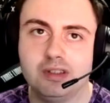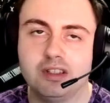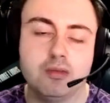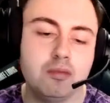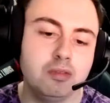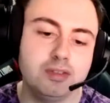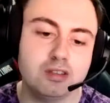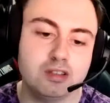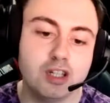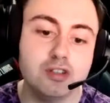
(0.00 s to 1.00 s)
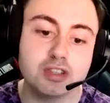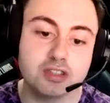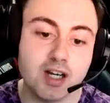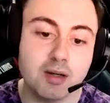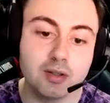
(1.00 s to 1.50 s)
there's loads of
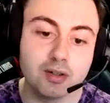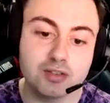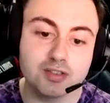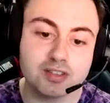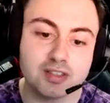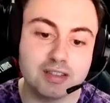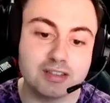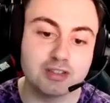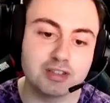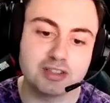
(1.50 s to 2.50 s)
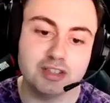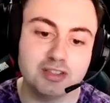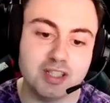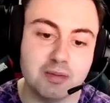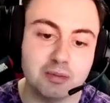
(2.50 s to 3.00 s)
Time Lords. No, there's not just 2
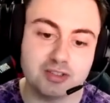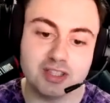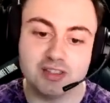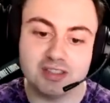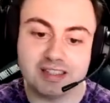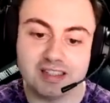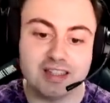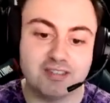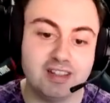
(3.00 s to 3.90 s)
Time Lords, so they could have